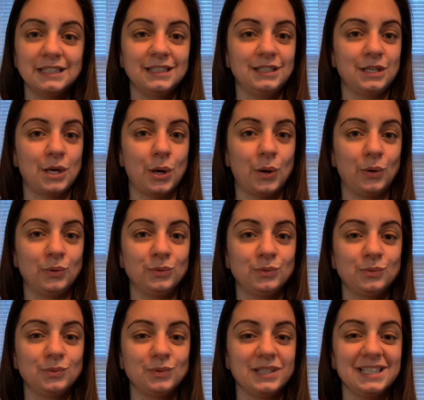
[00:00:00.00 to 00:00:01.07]
No,
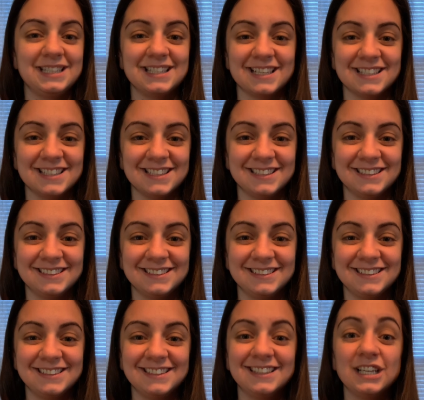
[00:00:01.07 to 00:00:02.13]
it doesn't.
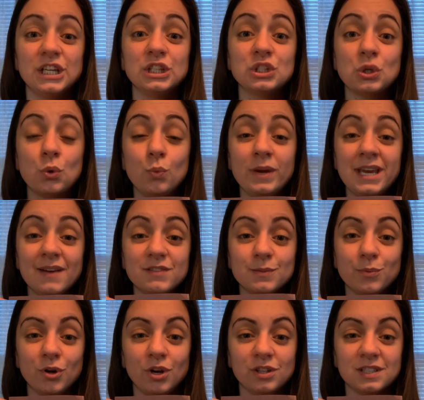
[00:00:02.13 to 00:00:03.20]
So we have to
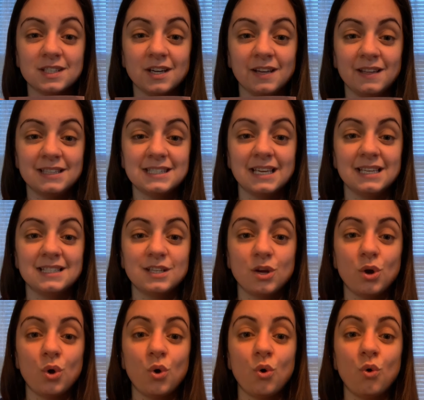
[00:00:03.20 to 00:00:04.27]
put on the side that says
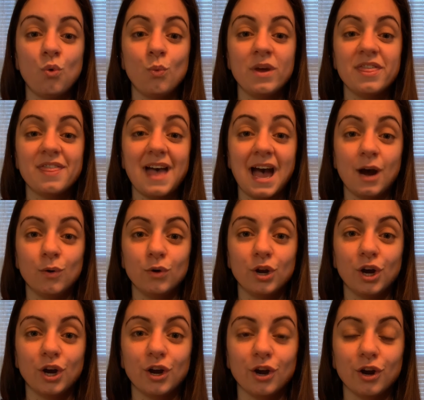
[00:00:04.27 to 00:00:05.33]
without
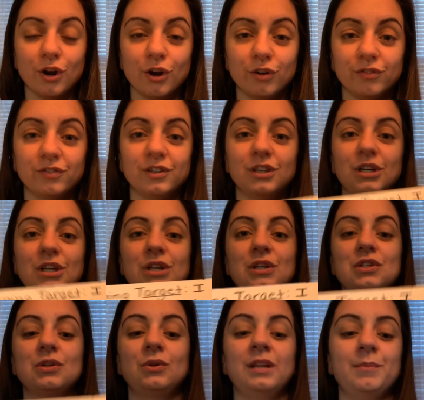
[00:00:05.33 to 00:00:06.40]
a curve.
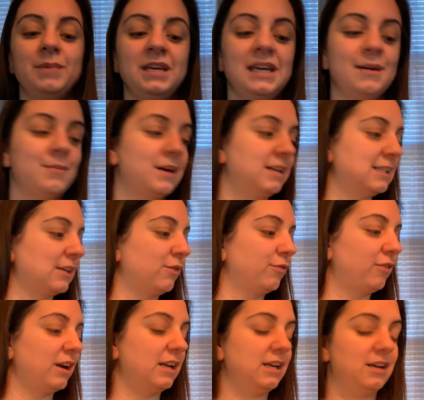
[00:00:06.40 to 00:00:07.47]
So let me get myself
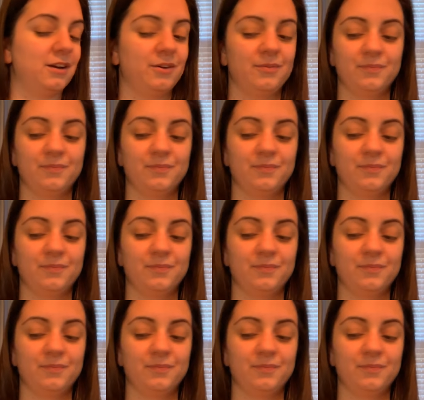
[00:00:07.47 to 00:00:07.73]
ready here.